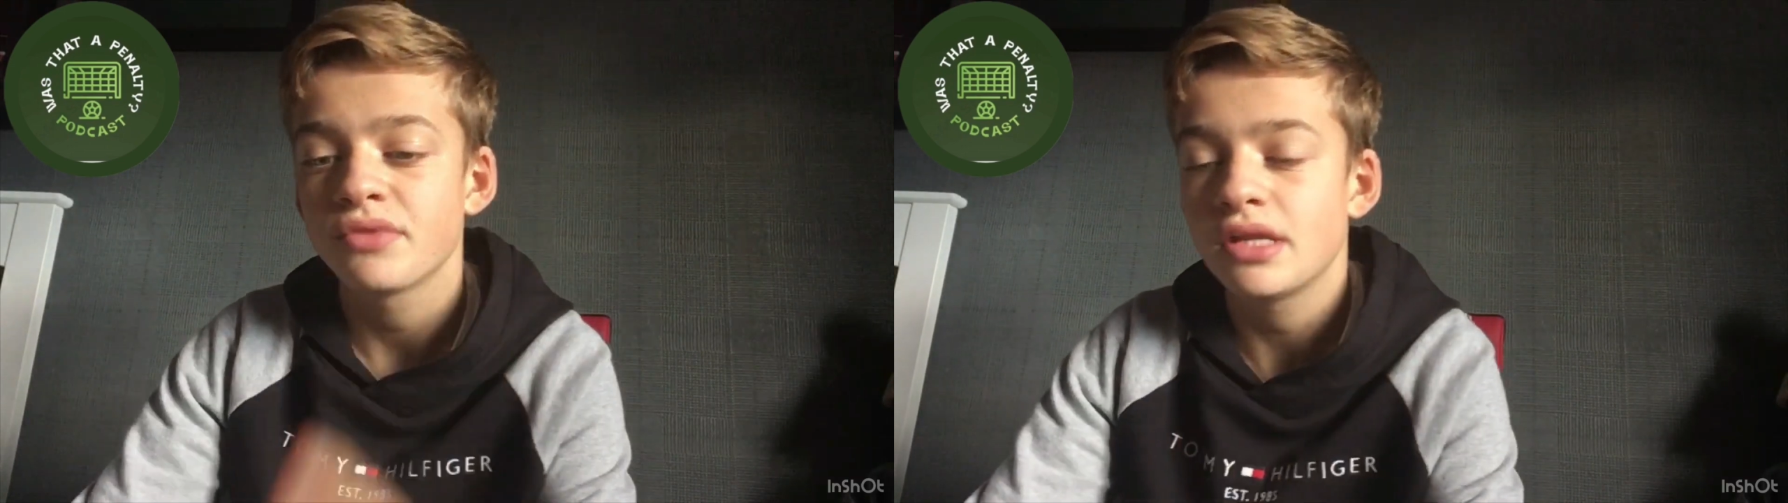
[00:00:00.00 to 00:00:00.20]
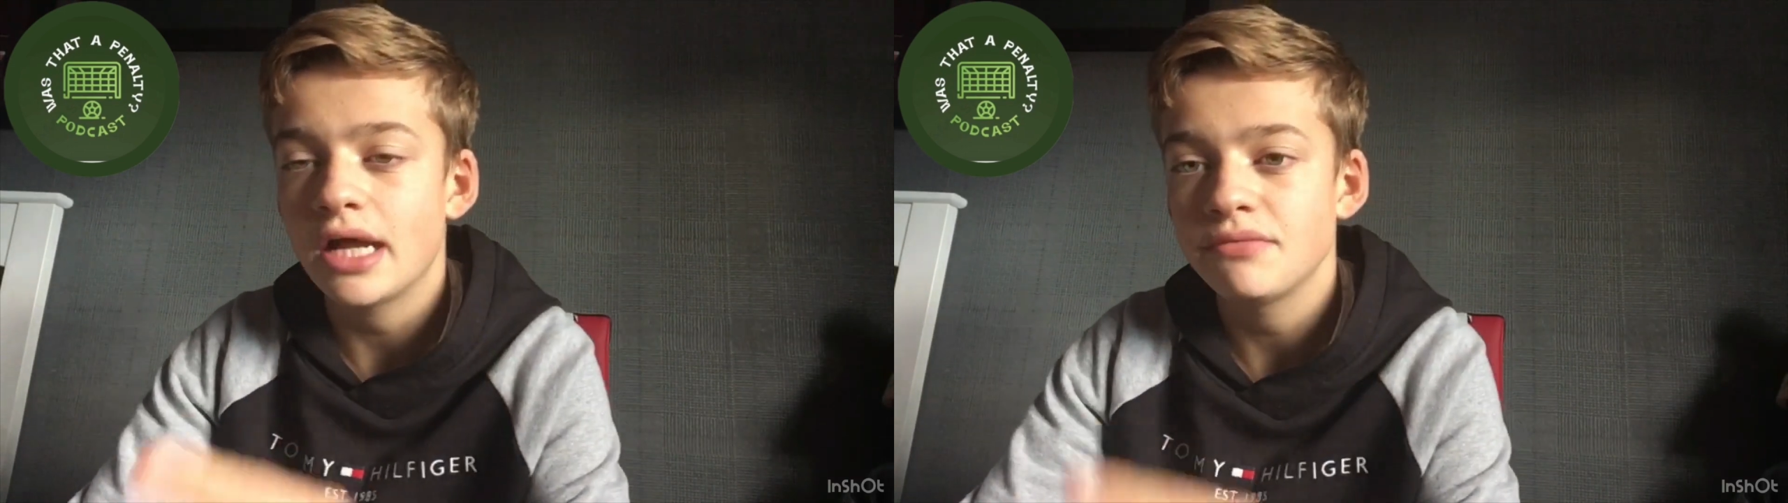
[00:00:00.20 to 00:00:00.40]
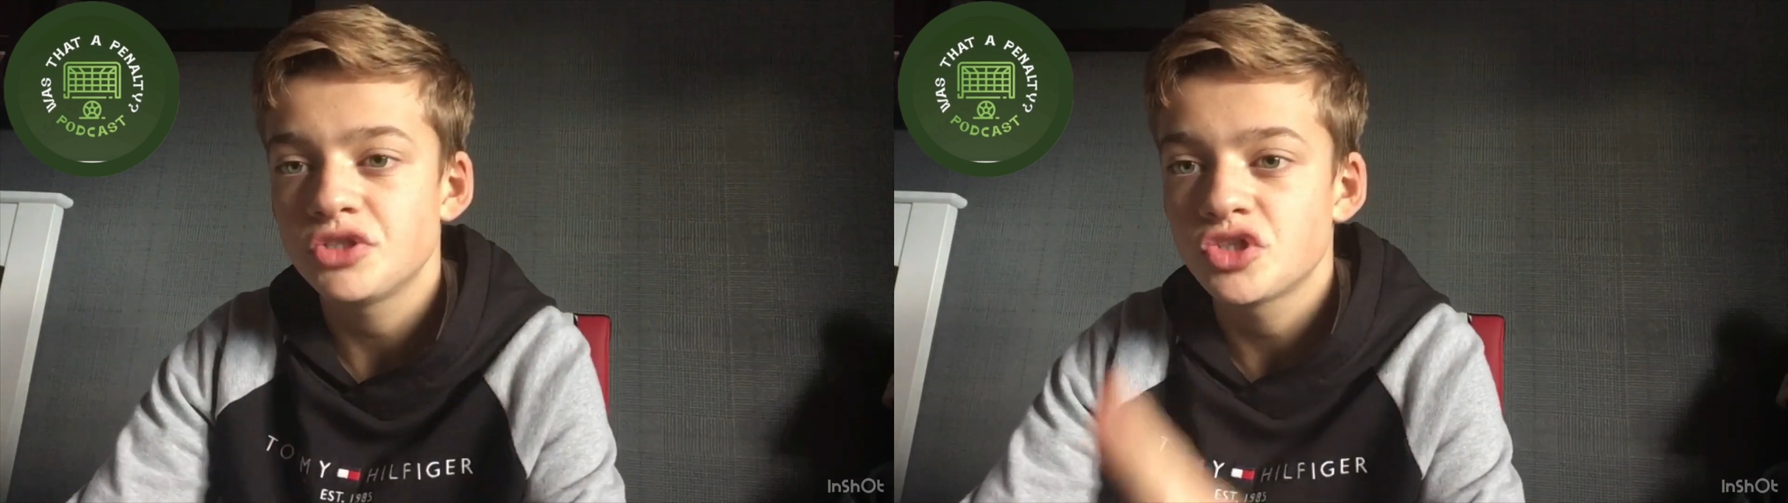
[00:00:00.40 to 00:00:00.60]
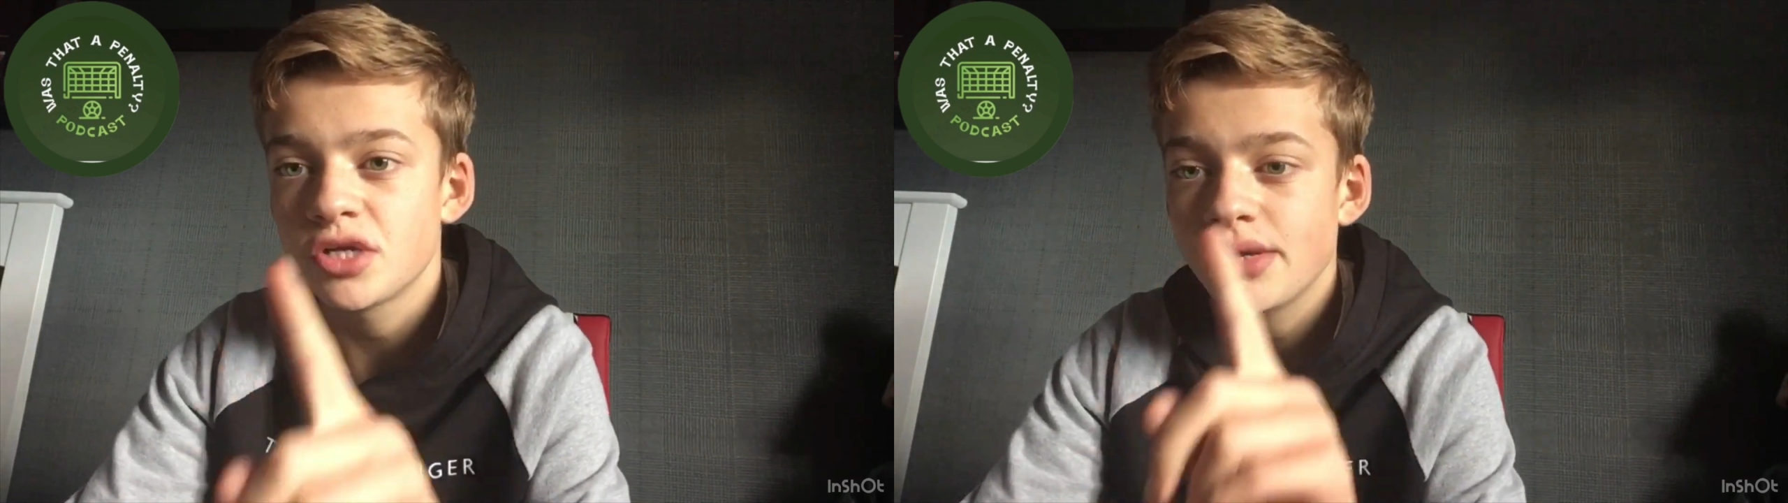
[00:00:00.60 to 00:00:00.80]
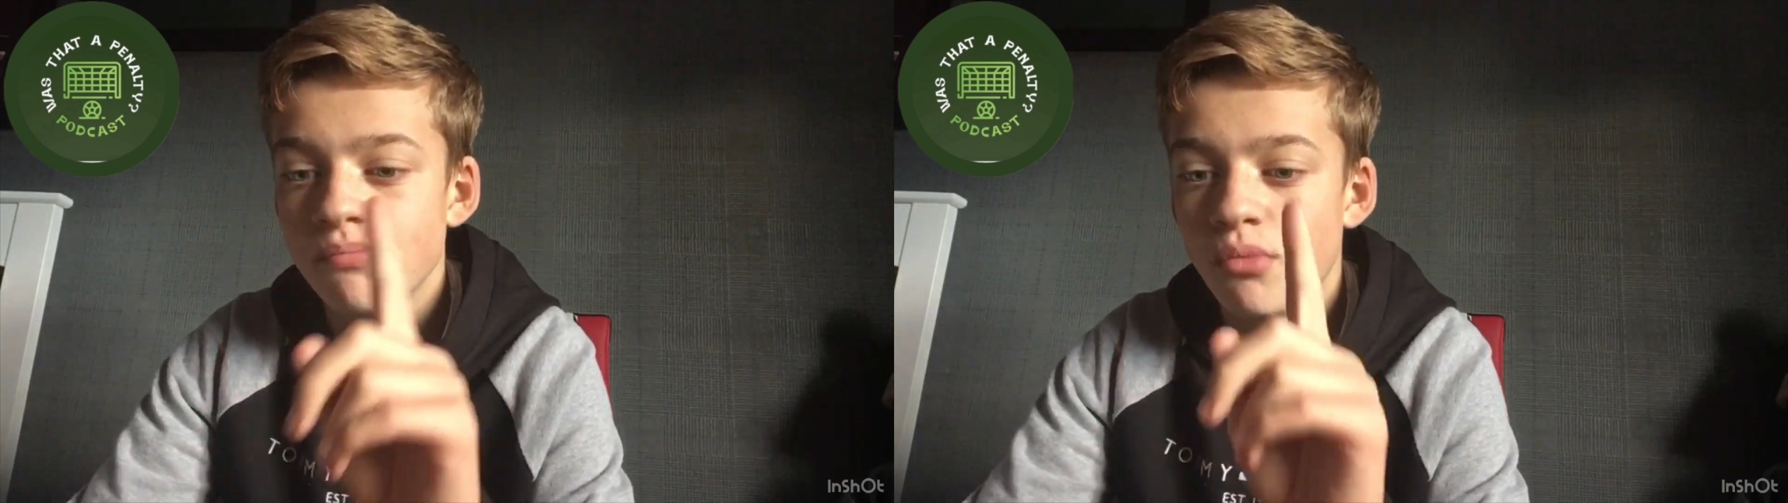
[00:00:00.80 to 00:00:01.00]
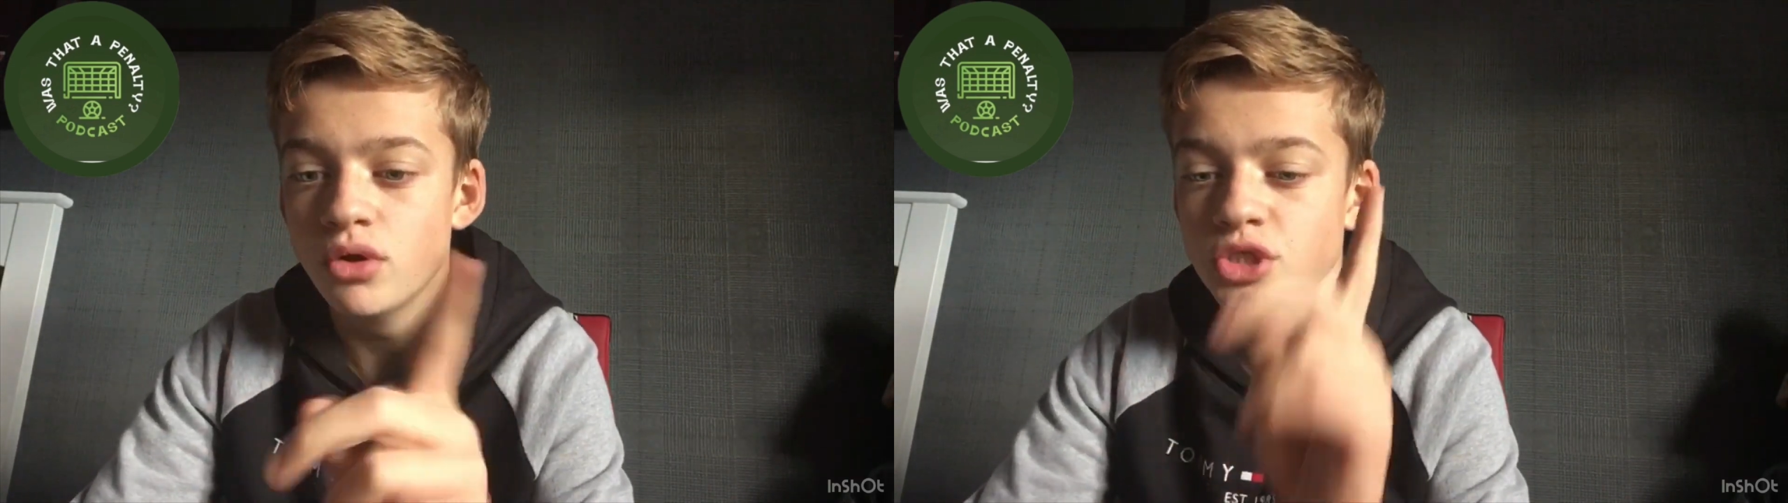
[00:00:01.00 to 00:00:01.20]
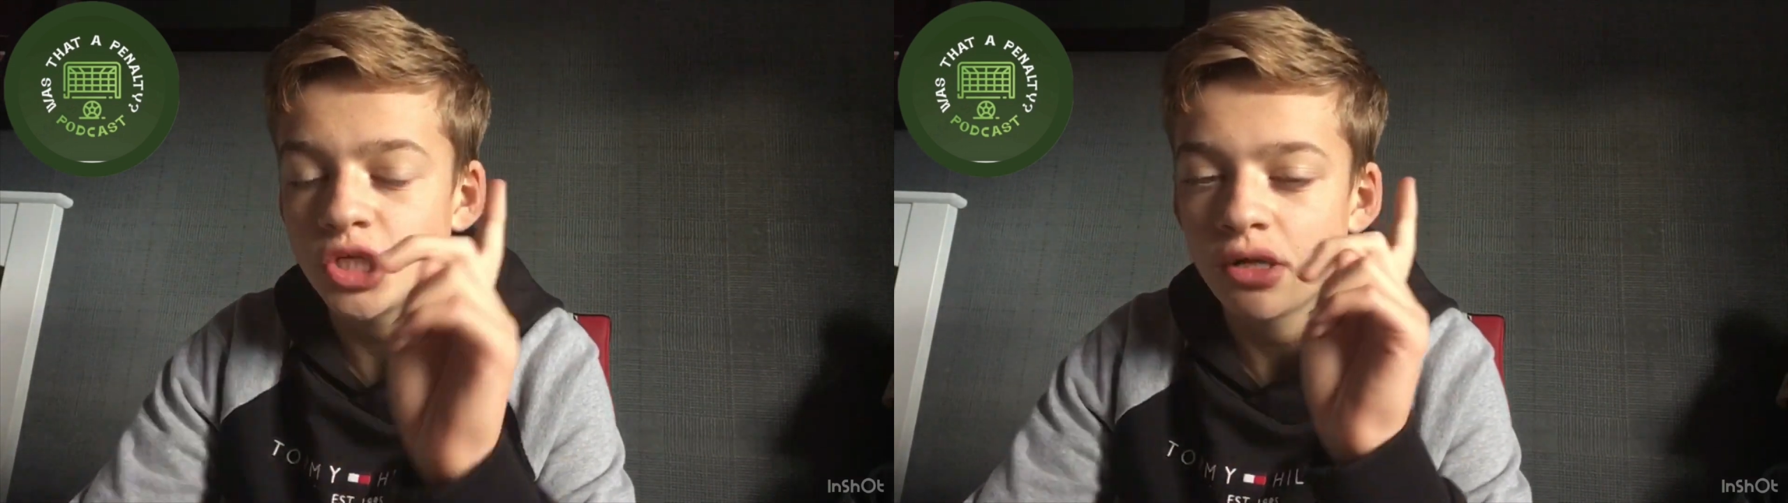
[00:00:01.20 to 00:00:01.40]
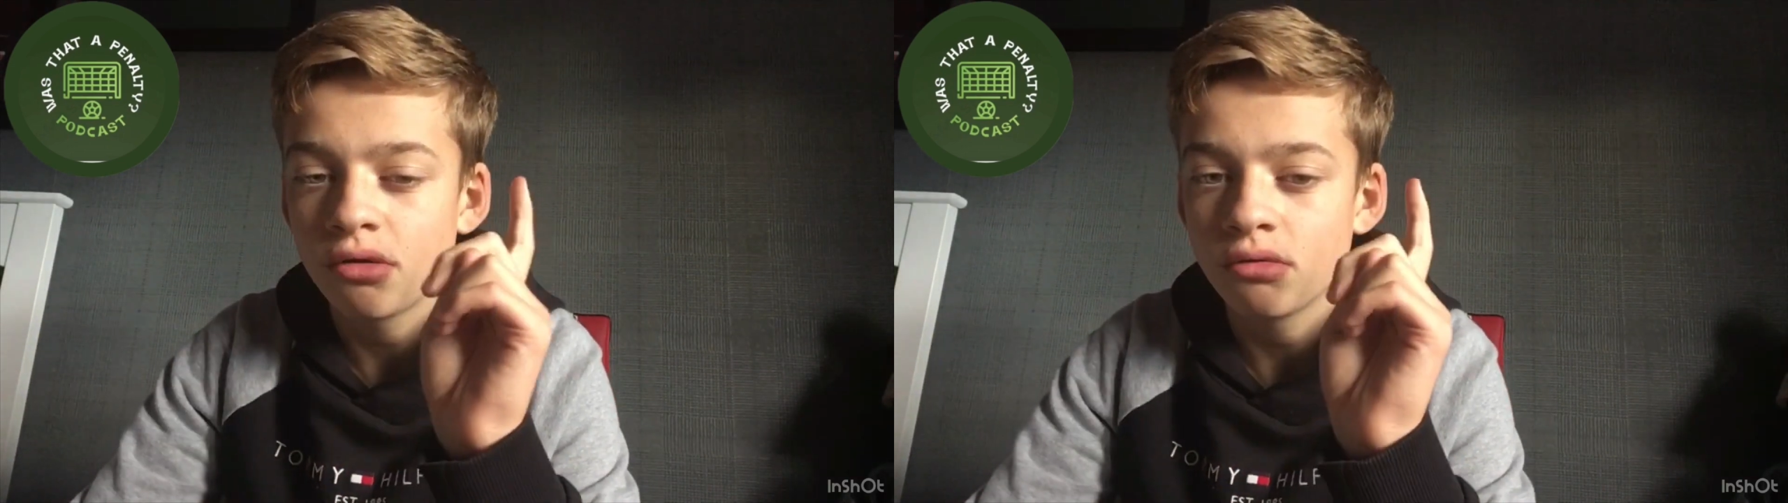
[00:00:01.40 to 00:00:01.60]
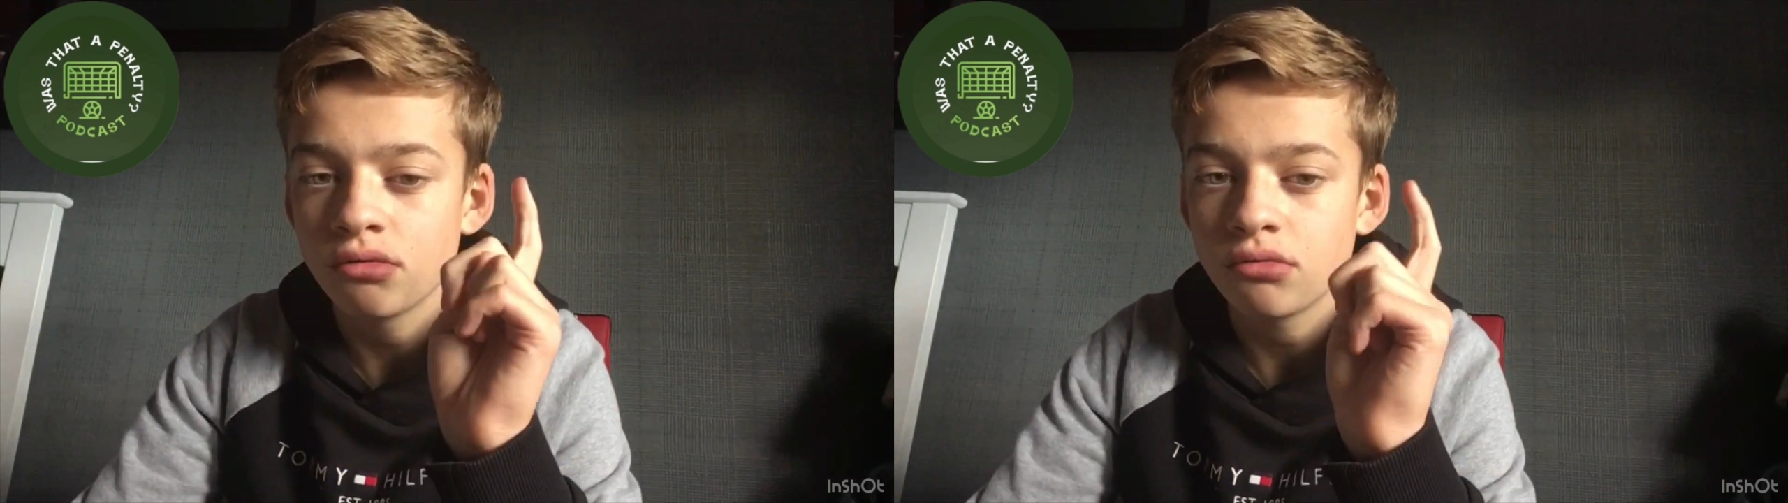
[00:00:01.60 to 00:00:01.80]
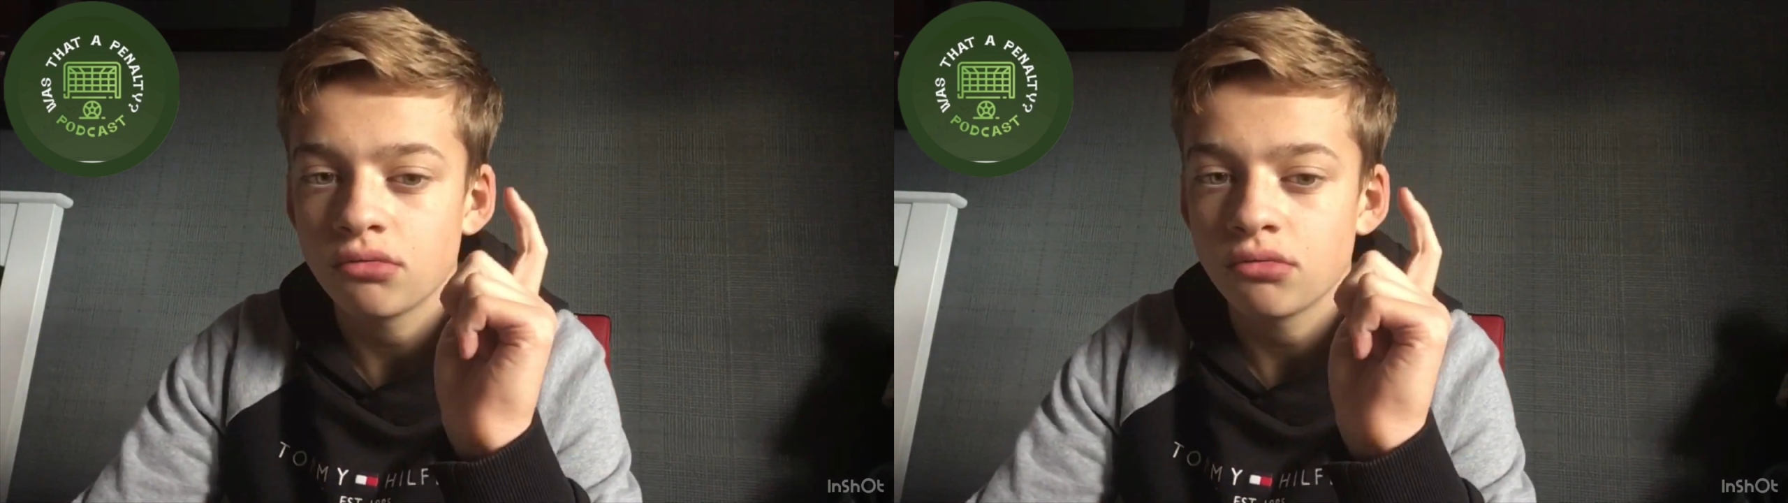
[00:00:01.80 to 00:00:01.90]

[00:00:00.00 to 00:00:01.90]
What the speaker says: Live stream, watch along